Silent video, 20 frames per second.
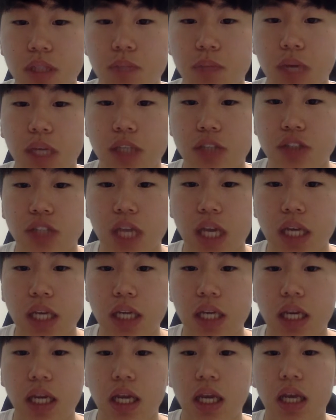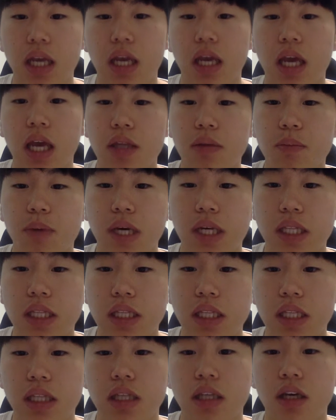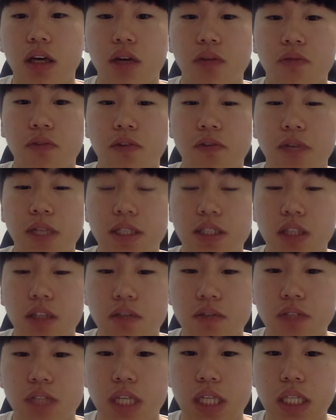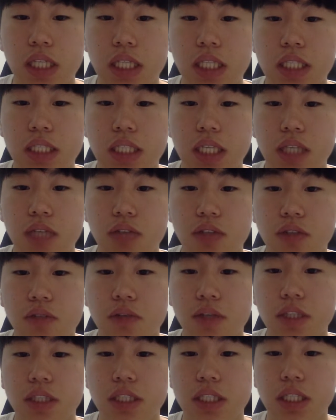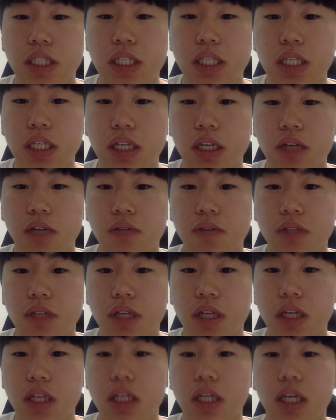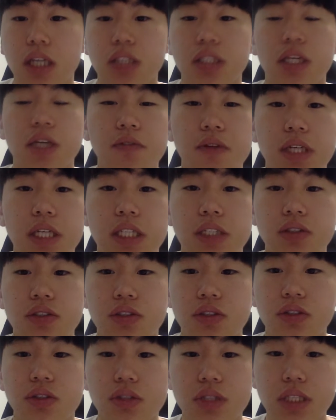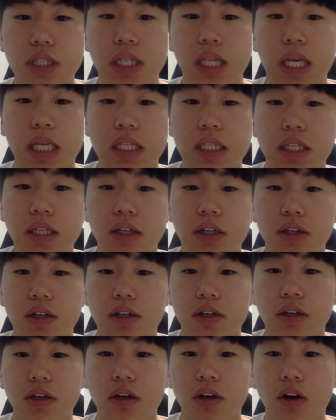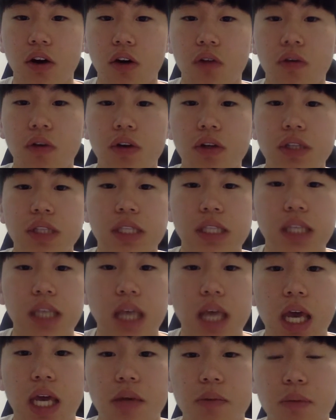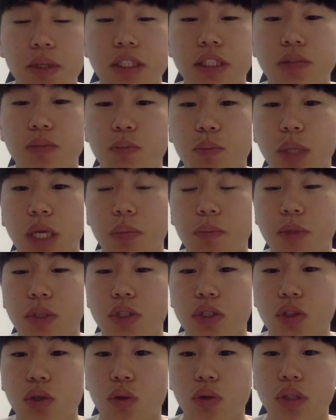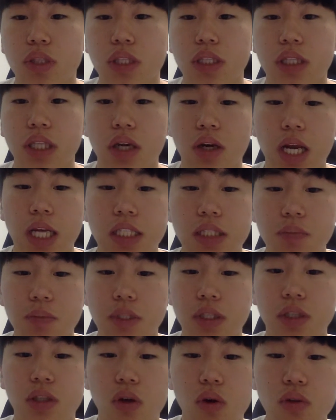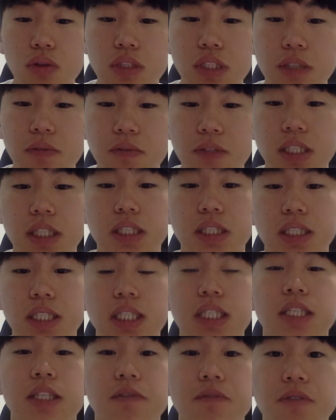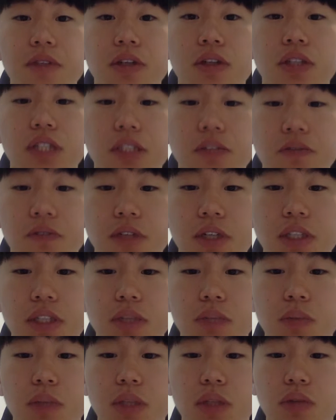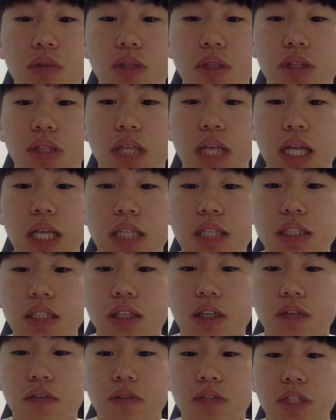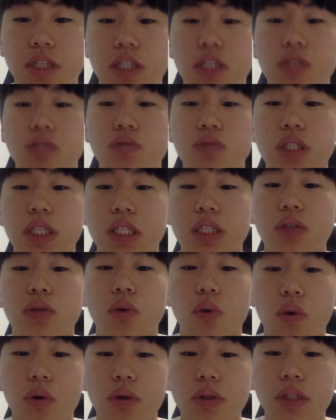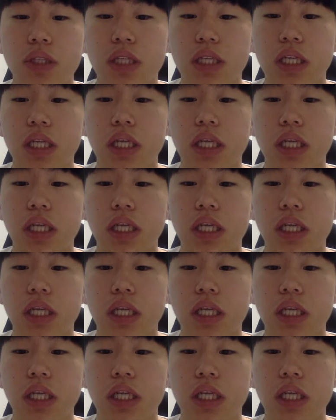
by Jack Henman, a professor of genetics at University of Canterbury in New Zealand. Overall, Henman's paper showed there has been no significant difference between the yields of GE corn